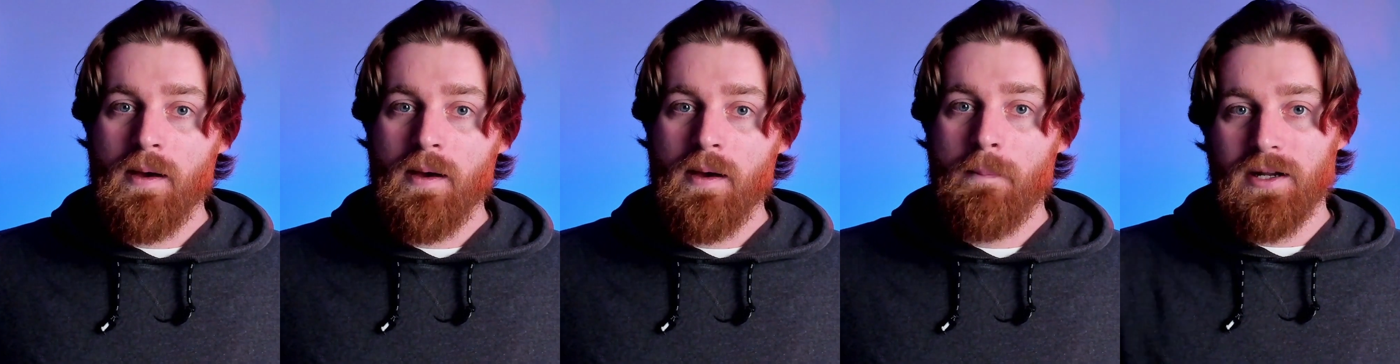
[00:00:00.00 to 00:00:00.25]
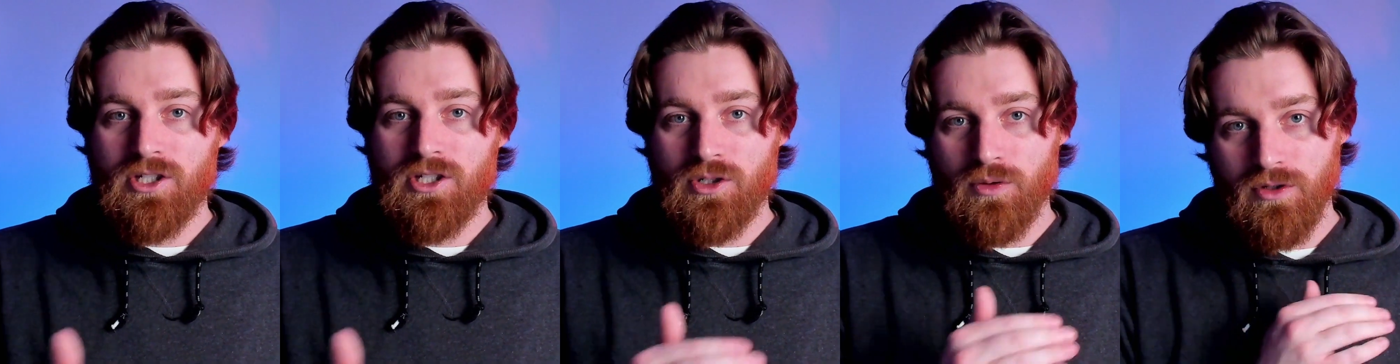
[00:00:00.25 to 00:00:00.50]

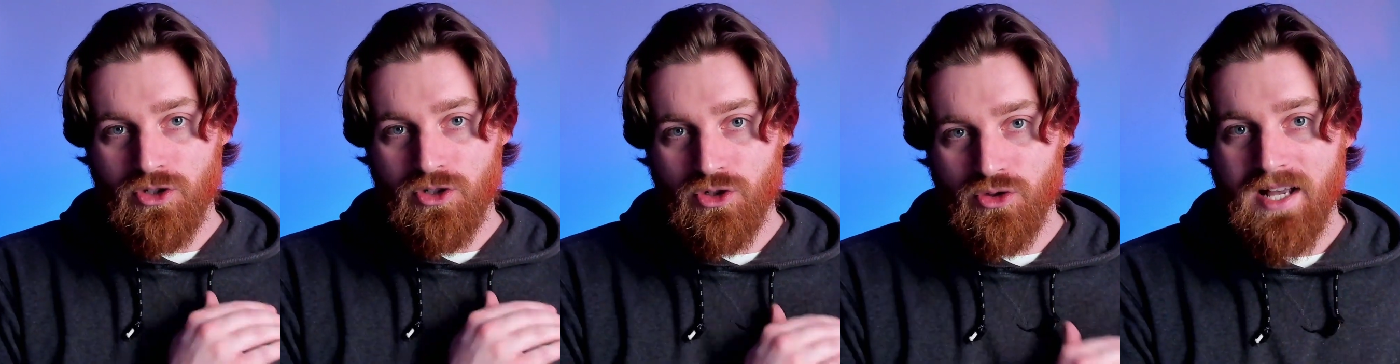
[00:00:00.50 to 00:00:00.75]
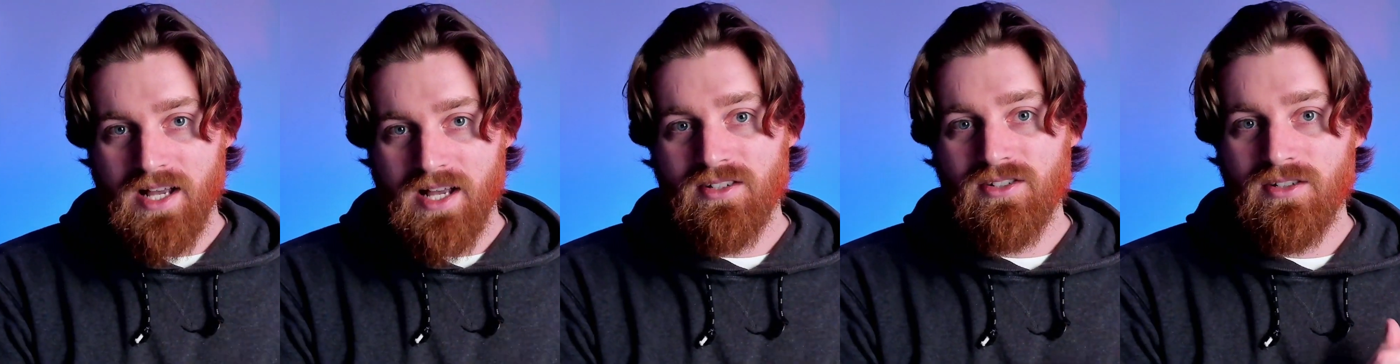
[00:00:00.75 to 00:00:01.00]
but to
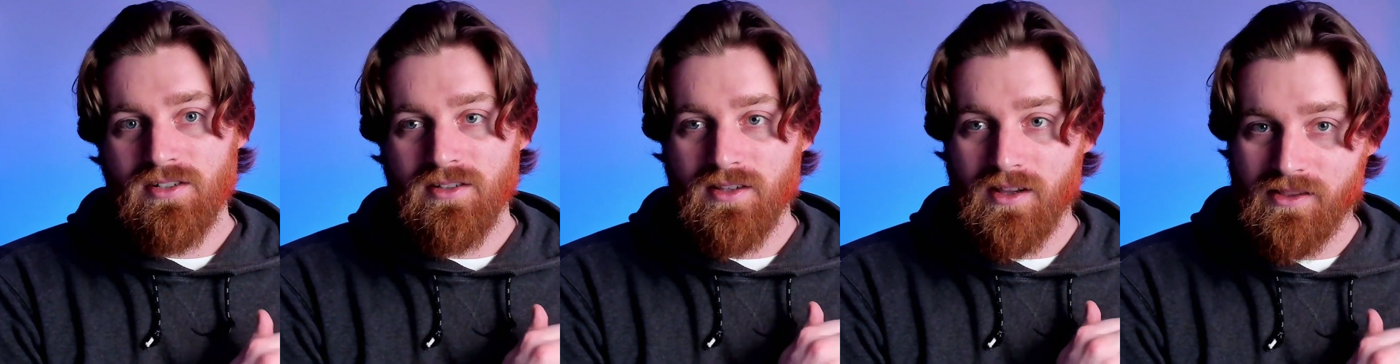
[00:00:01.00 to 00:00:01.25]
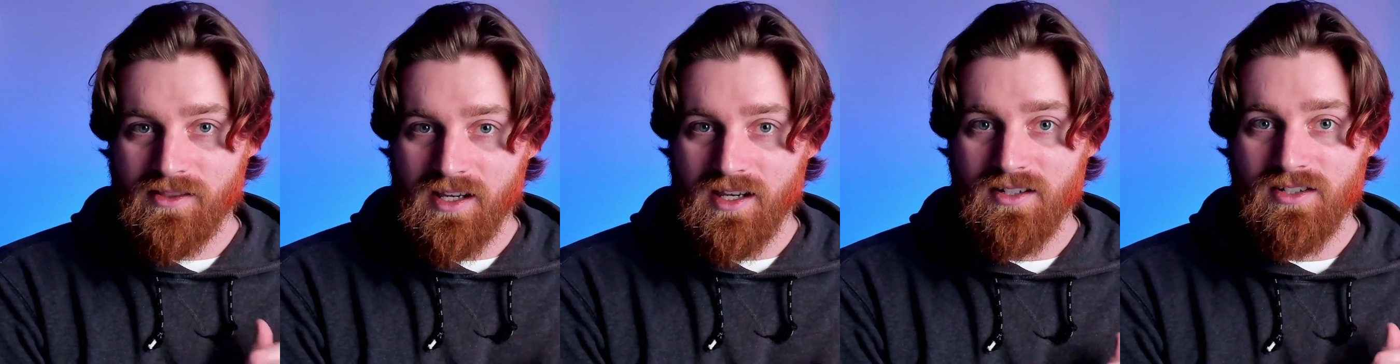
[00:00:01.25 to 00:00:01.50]
address the
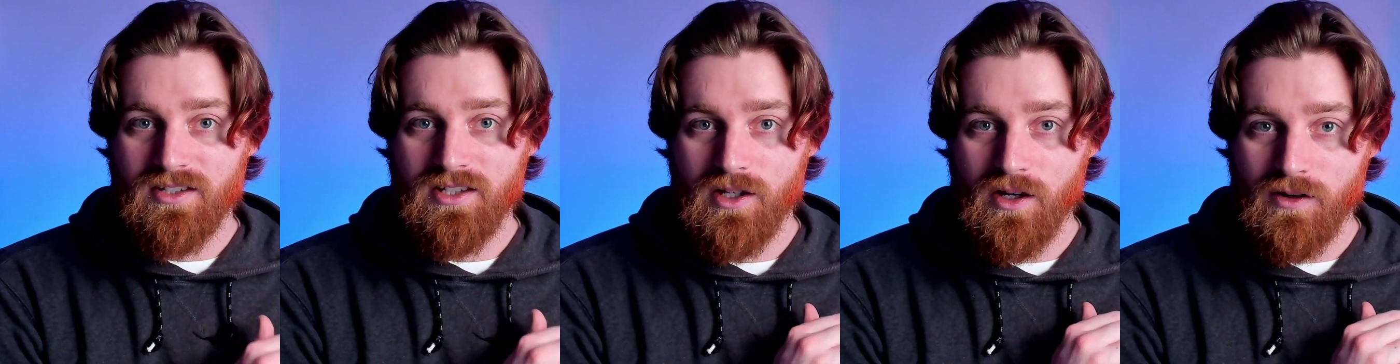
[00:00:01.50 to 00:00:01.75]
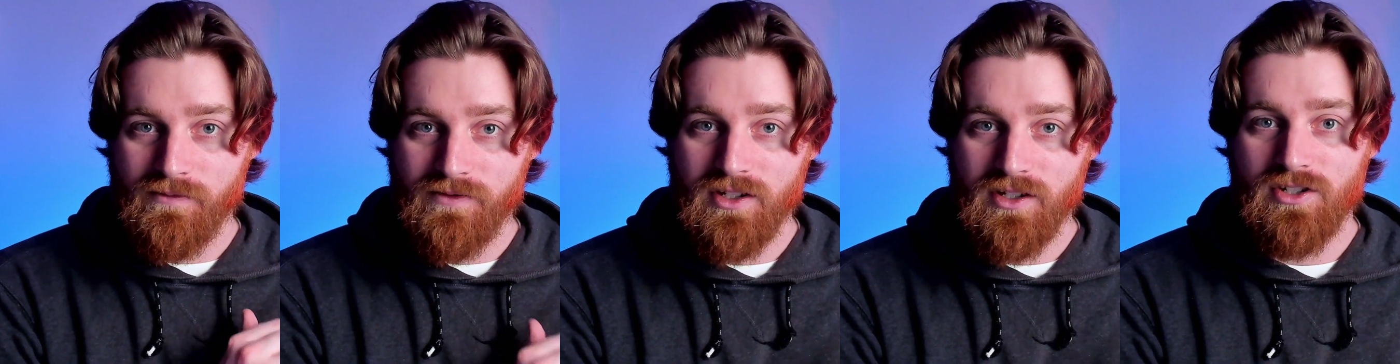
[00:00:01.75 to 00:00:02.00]
things that
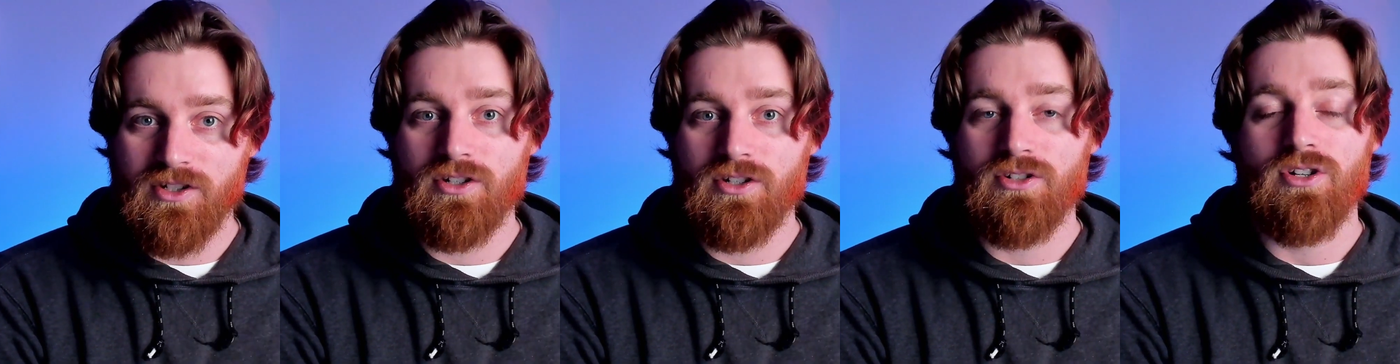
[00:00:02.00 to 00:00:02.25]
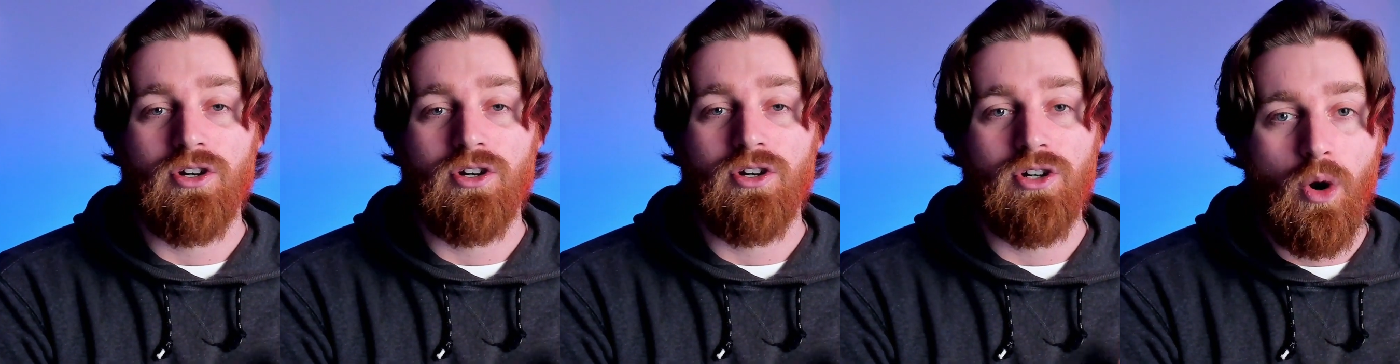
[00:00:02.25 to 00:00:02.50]
your visitors
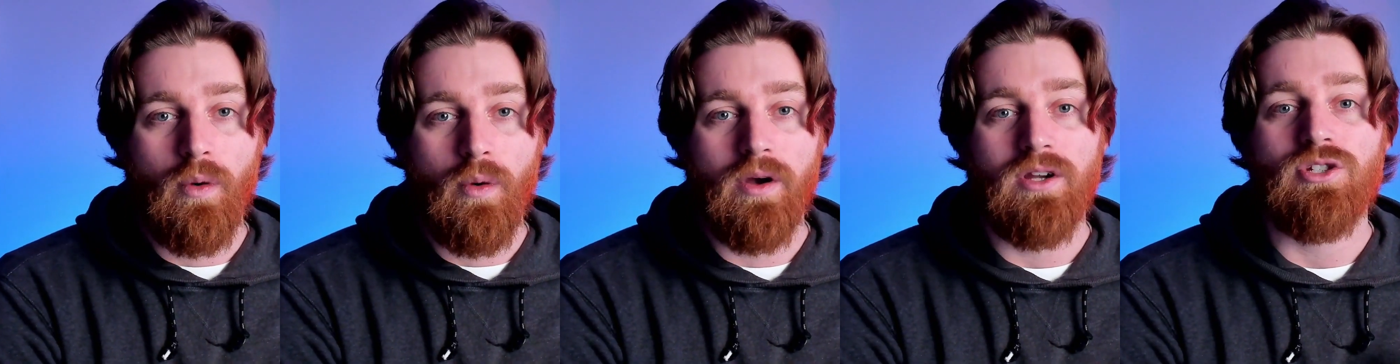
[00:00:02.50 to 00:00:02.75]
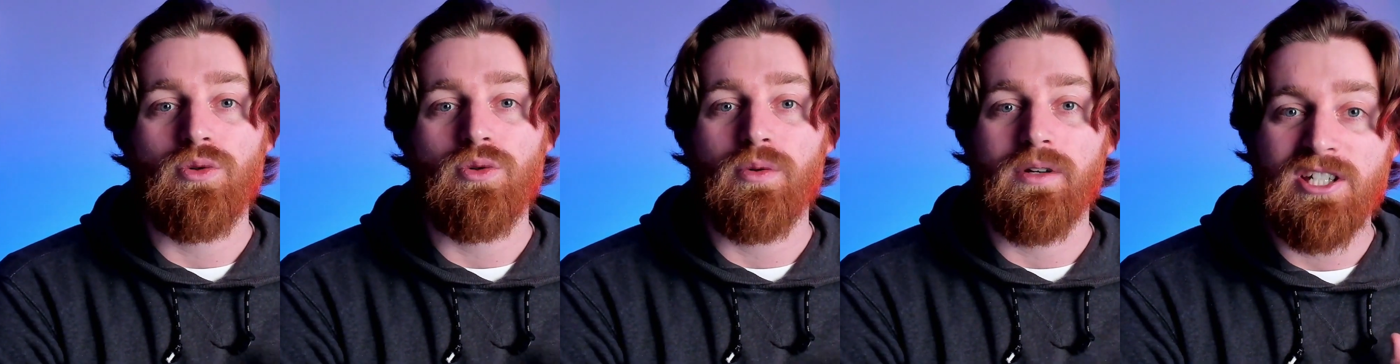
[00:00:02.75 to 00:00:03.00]
are going
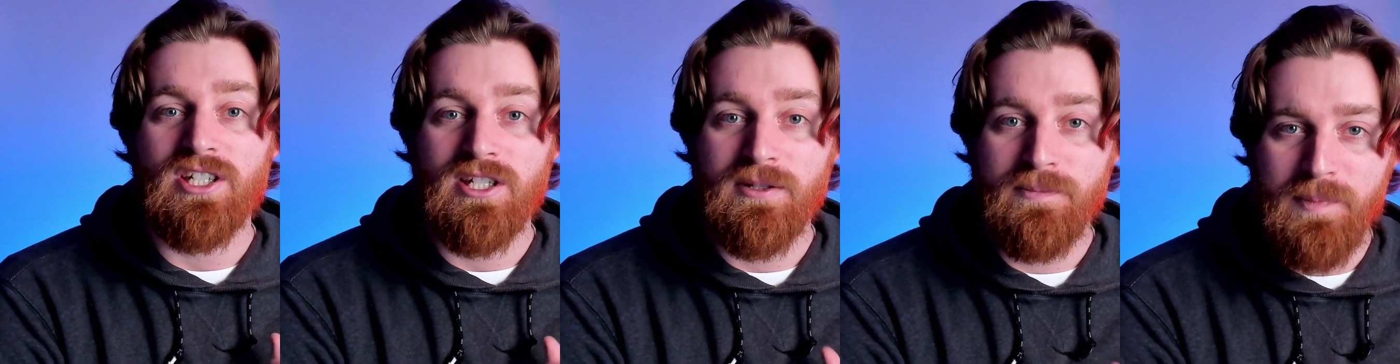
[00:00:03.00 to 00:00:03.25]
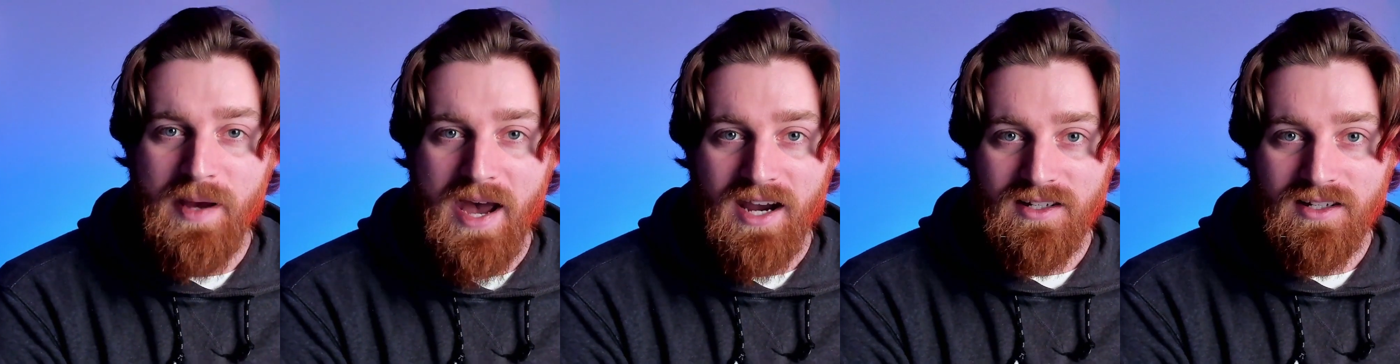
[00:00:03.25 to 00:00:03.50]
to
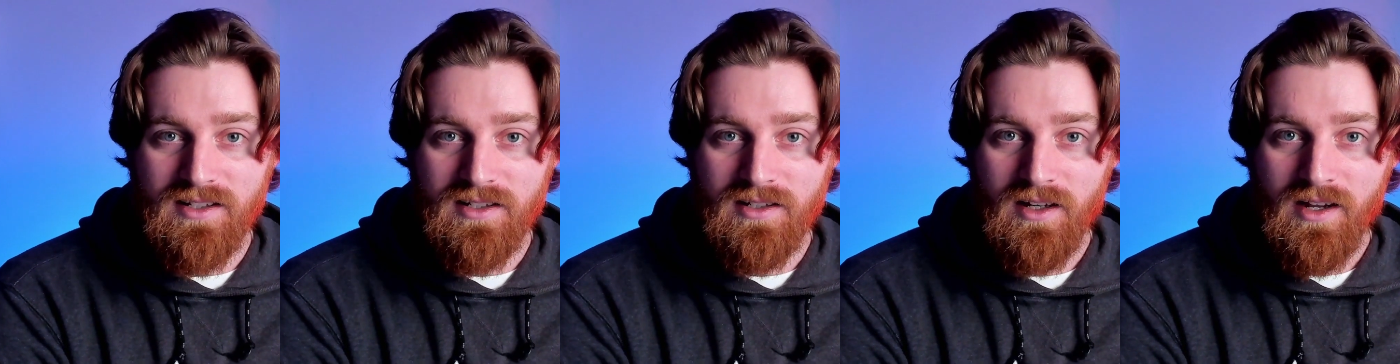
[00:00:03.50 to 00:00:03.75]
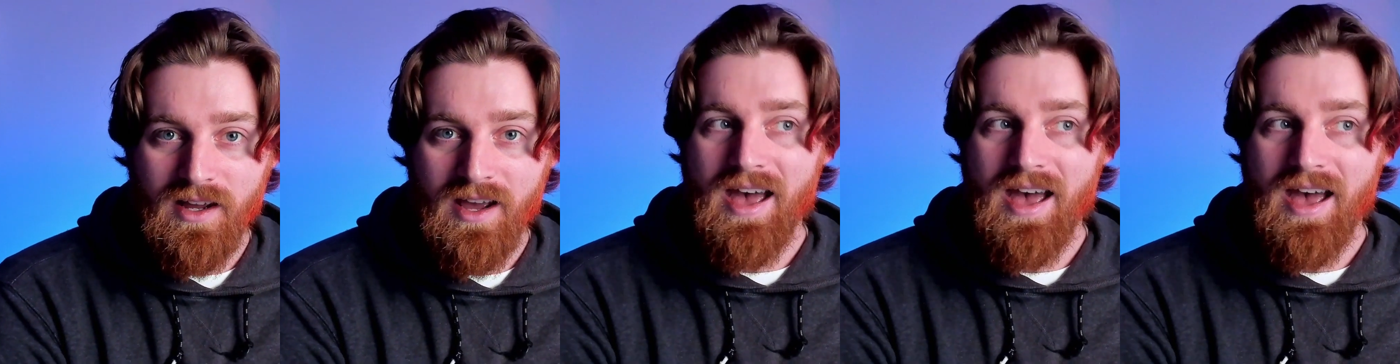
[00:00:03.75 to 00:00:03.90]
expect,